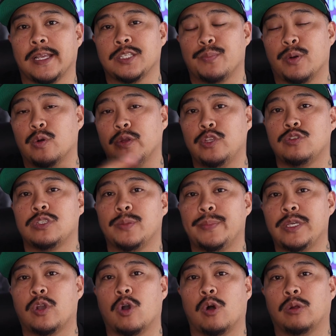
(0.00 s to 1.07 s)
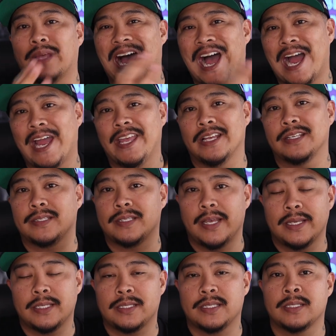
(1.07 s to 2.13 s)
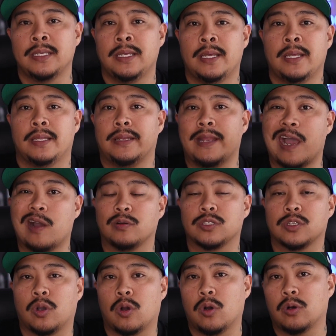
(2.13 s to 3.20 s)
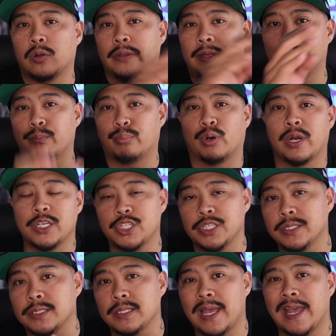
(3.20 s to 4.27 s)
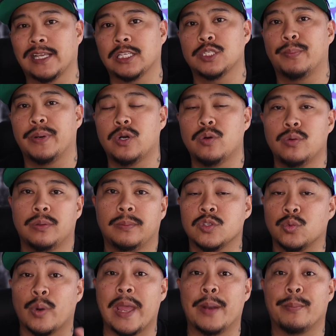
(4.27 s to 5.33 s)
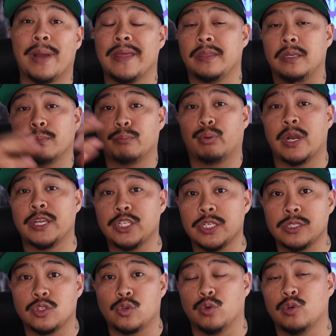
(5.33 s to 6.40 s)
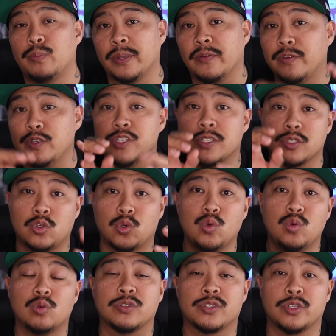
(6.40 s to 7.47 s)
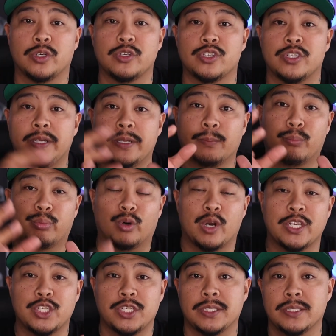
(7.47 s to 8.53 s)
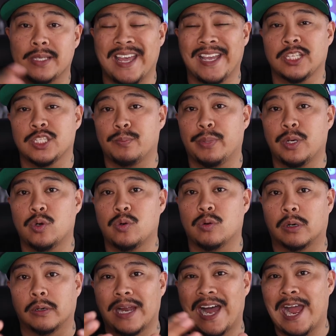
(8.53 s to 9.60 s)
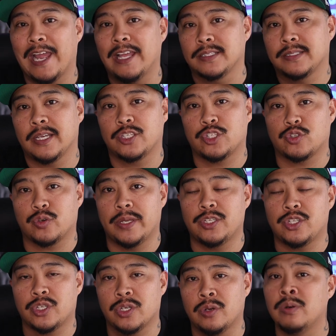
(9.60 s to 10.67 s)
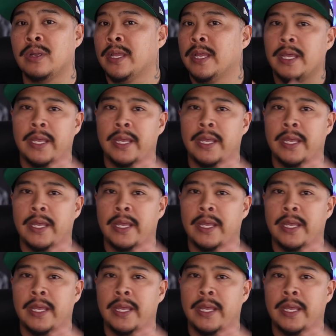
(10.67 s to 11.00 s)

Expo. It used to be called I S S. Now it's called Impressions Expo. It's ran by the Impressions Group. If you just Google search Impressions Expo or I S S trade show,